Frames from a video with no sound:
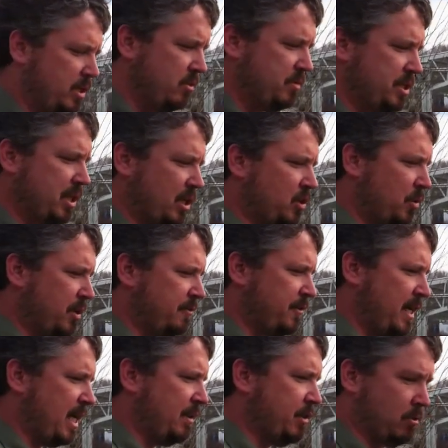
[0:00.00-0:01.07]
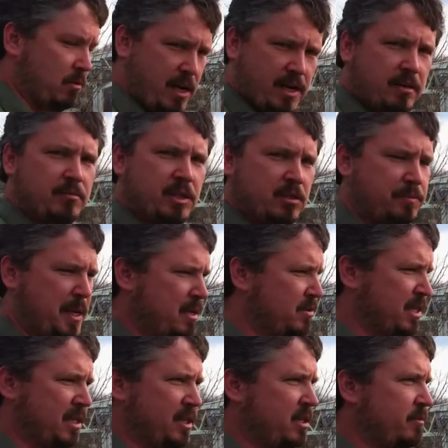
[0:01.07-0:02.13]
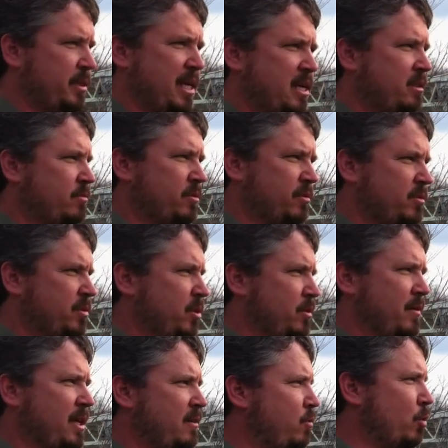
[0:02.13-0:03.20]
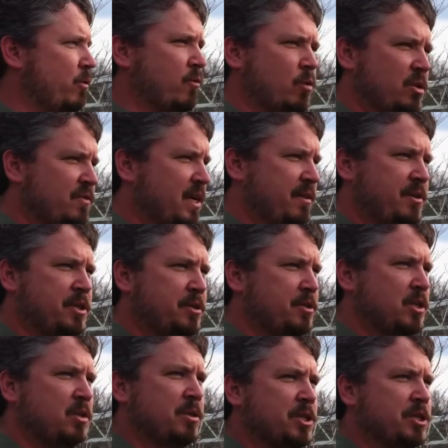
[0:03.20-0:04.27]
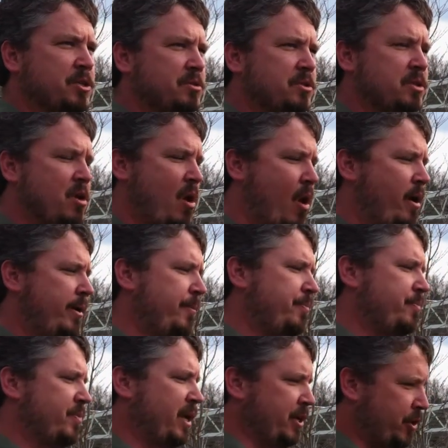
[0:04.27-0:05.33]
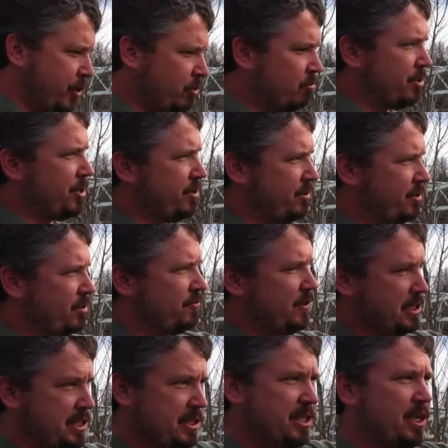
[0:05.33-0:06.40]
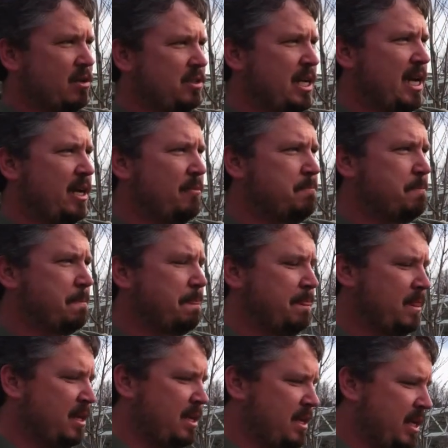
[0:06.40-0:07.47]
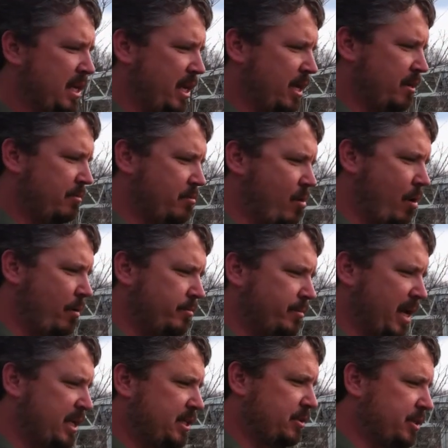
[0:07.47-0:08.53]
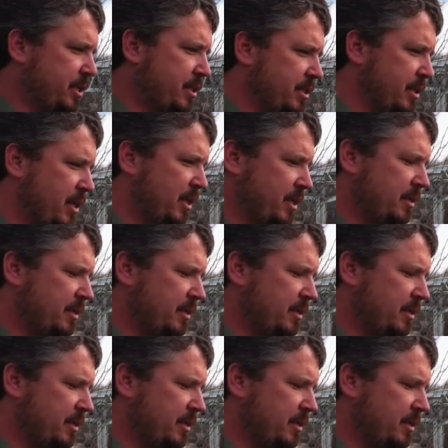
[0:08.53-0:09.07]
The reason we say 25, you're right. I mean, there's panels out there that have been out for 35, 40, 45 years, no issues. They do, their efficiency goes down, and basically,